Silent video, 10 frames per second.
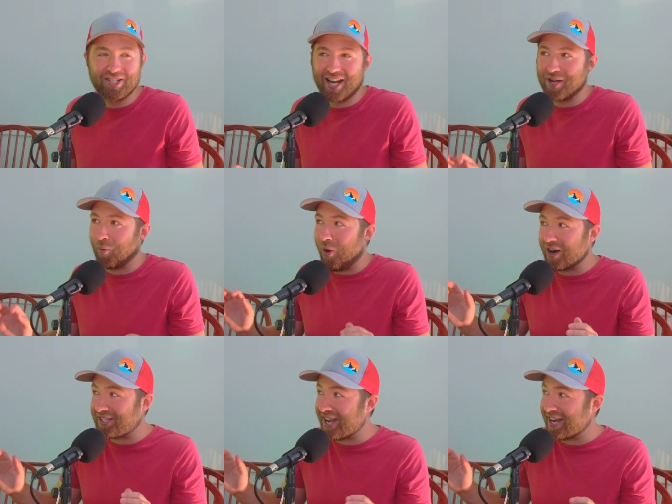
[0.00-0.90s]
kind of
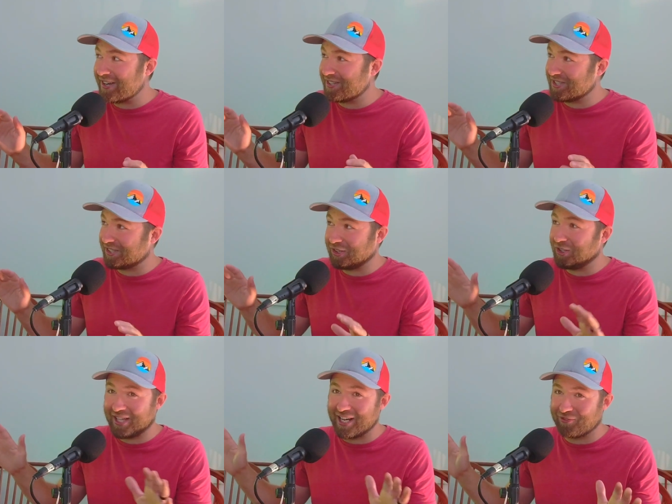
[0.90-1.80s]
walked in and just
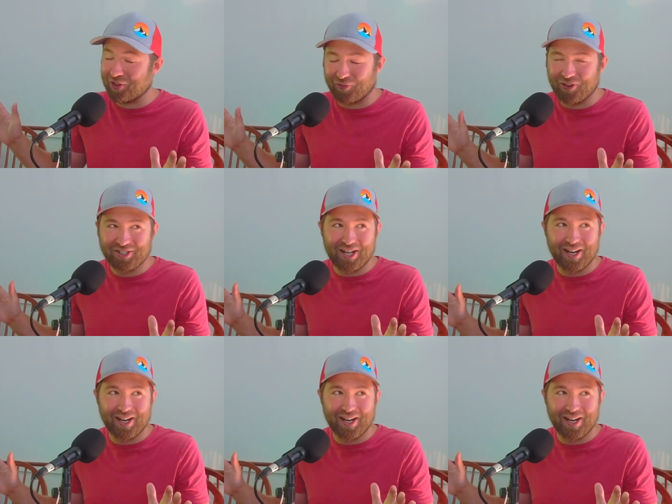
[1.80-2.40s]
looked at us for the first time.